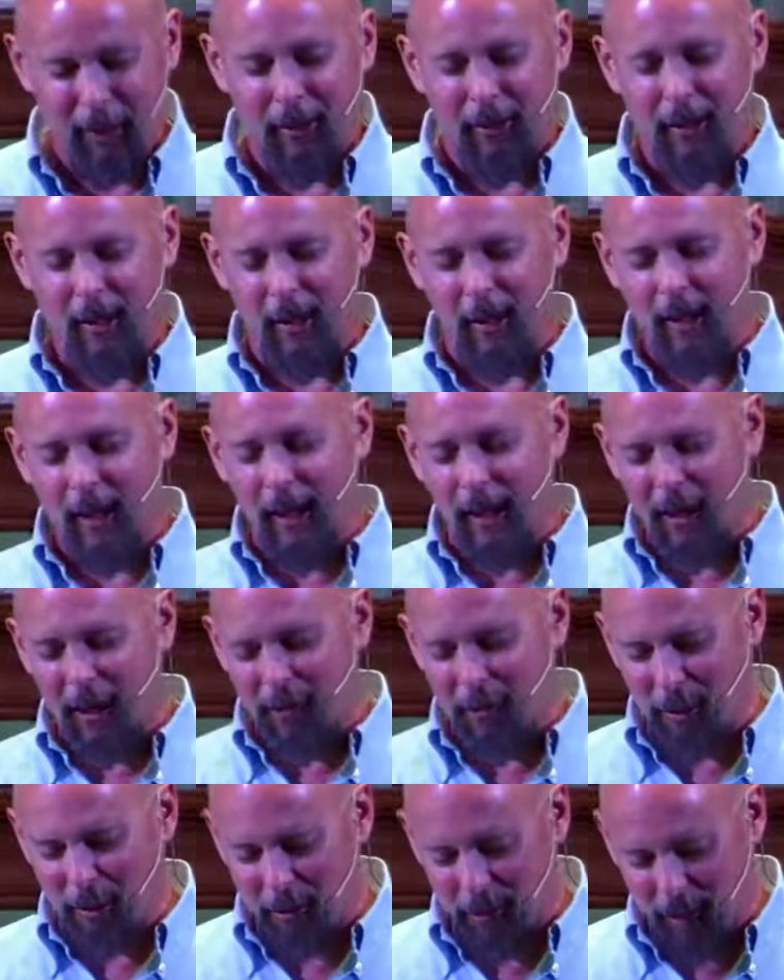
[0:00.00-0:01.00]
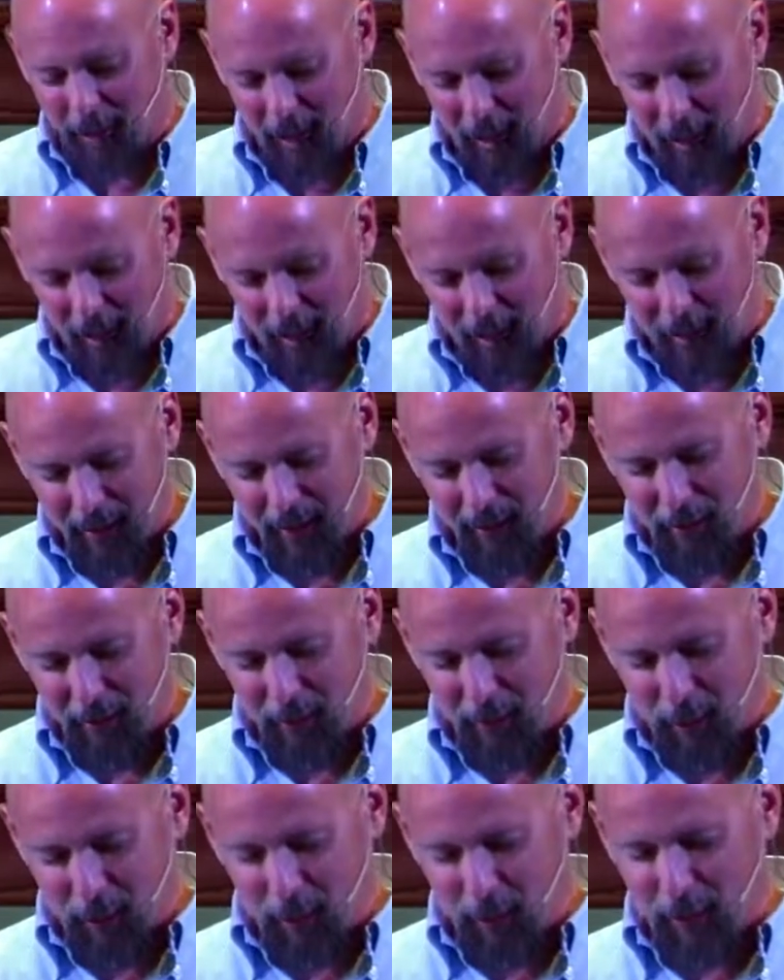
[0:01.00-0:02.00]
The love of God
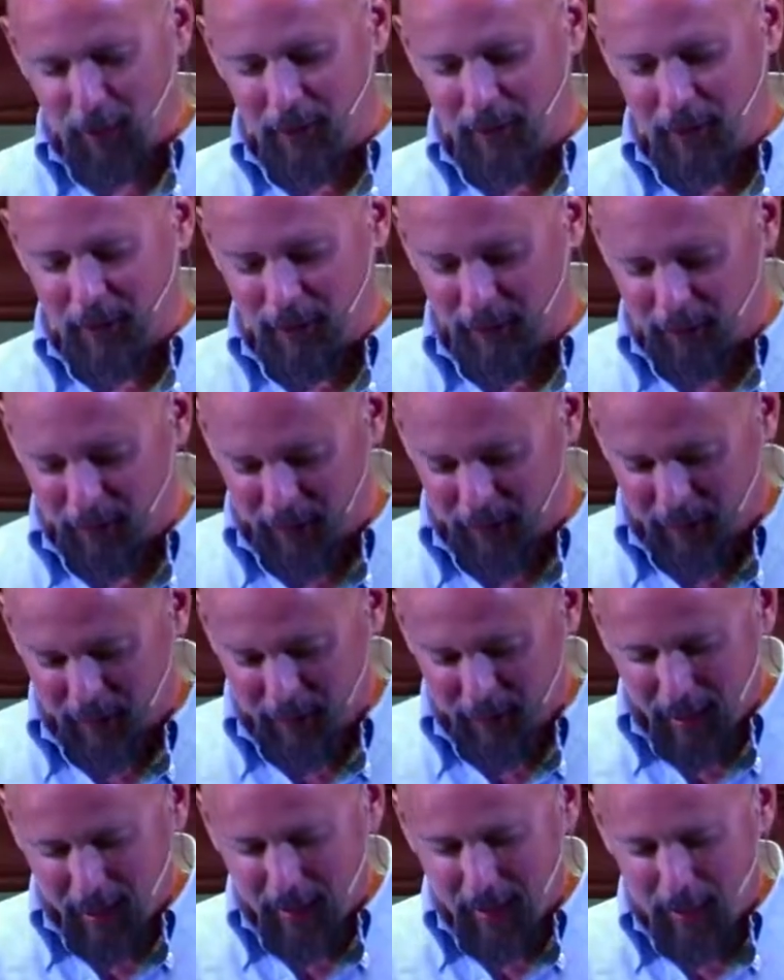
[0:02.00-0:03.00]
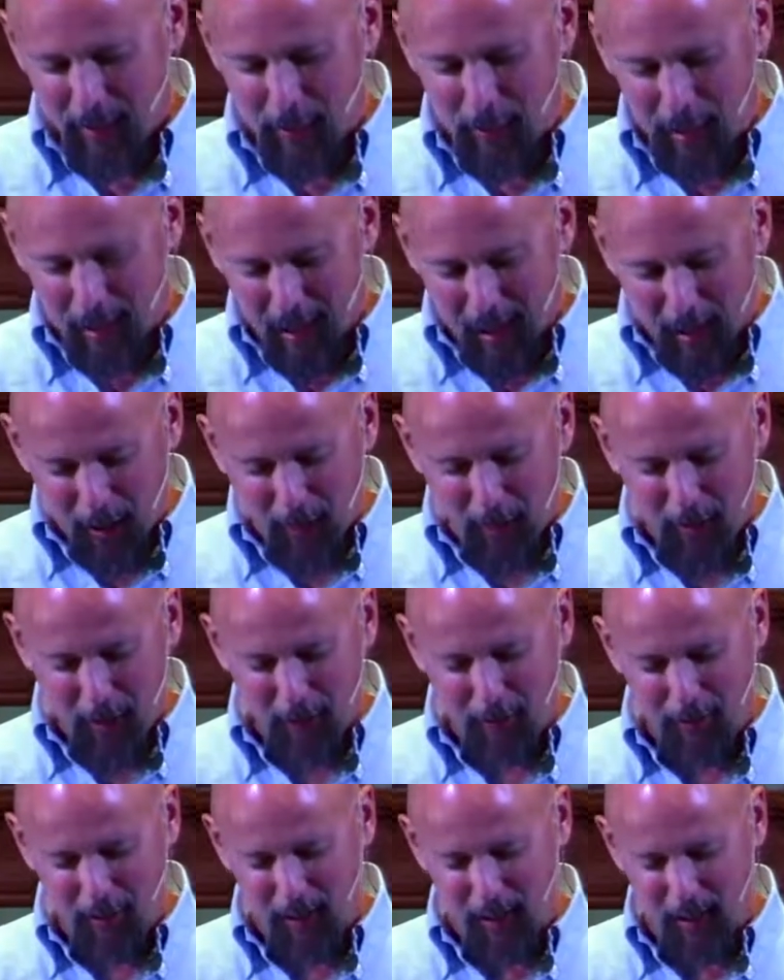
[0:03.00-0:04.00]
enfolds us. The power
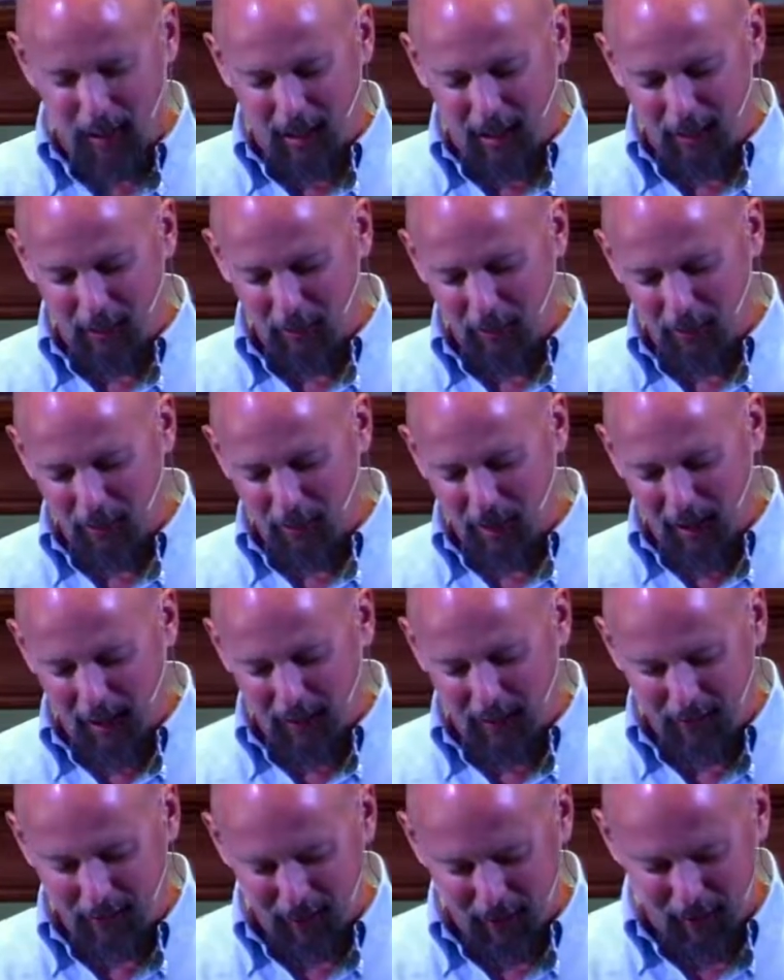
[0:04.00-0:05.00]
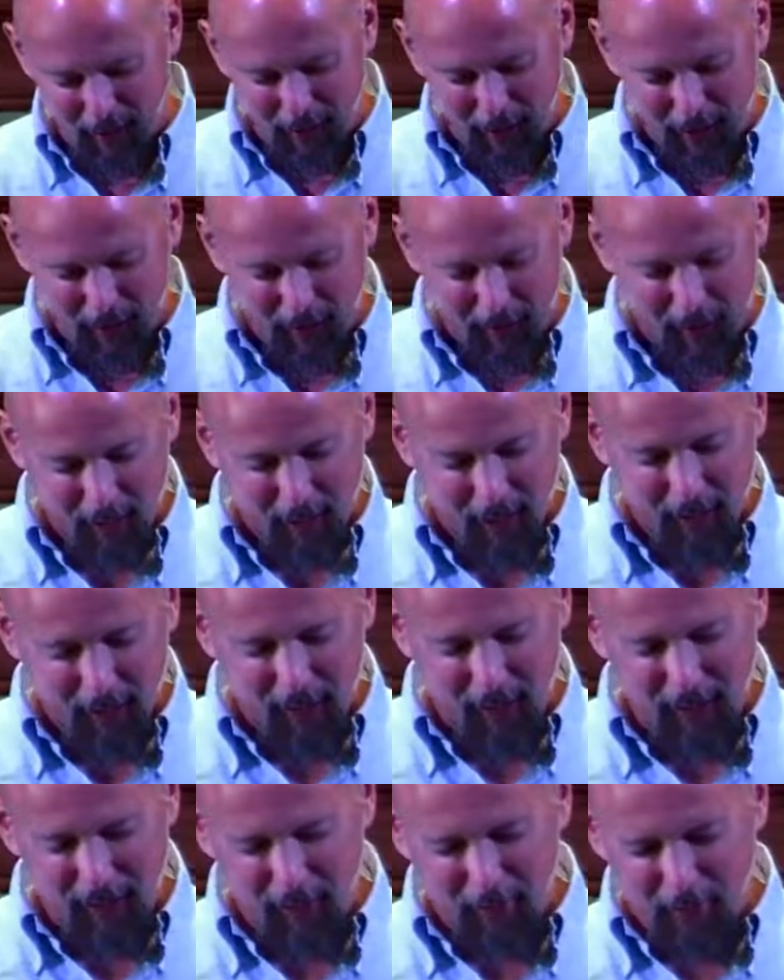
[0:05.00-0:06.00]
of God protects us,
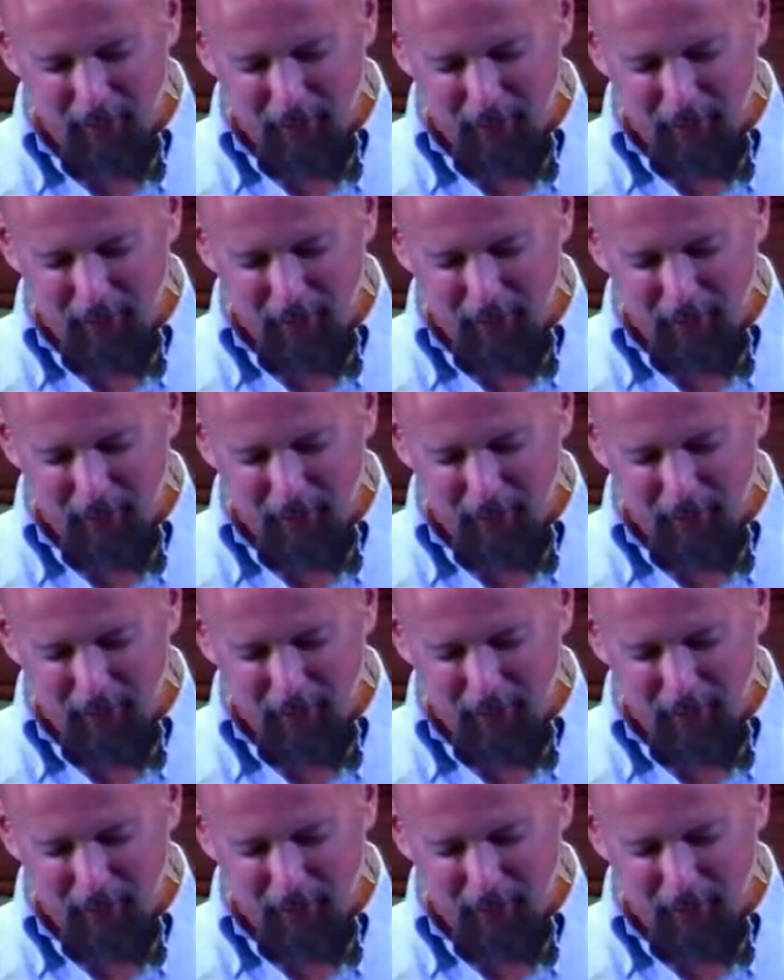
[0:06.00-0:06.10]
and the